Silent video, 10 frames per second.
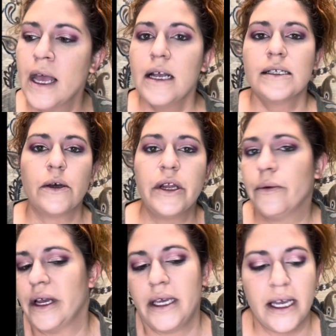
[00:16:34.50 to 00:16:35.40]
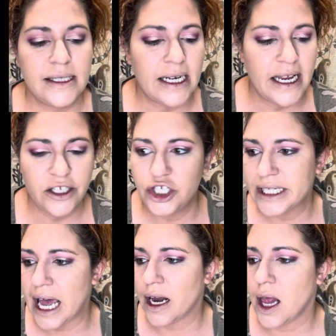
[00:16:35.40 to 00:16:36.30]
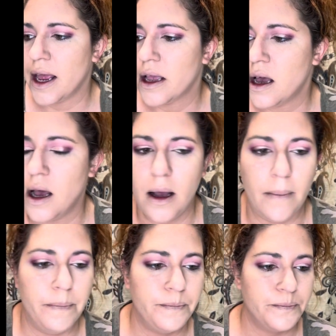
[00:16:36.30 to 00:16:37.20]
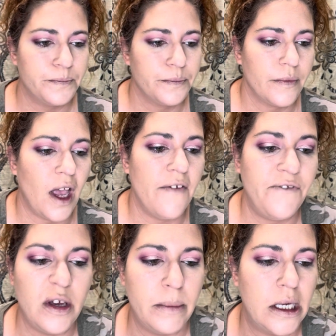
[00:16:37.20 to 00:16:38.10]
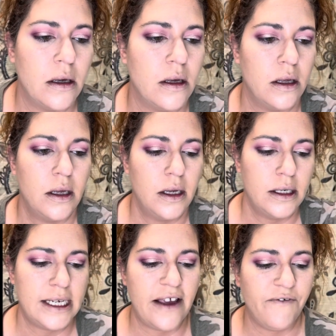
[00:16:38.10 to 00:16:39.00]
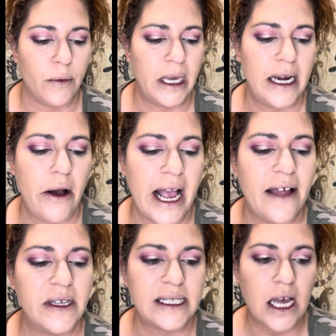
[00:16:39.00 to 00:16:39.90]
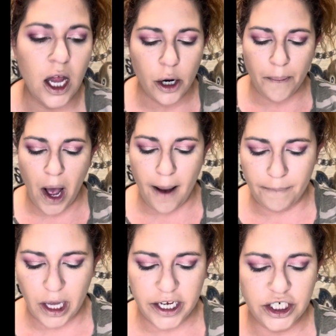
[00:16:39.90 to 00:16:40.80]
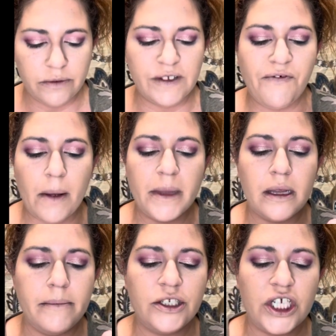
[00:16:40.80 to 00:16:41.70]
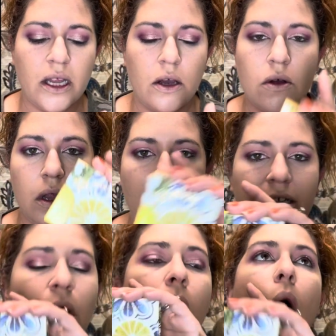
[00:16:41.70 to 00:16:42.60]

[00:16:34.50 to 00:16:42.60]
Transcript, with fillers: So anyway, yeah, today's just kind of like um a filming day for me. Now I got this ColourPop blush. It was from the Limoncello collect.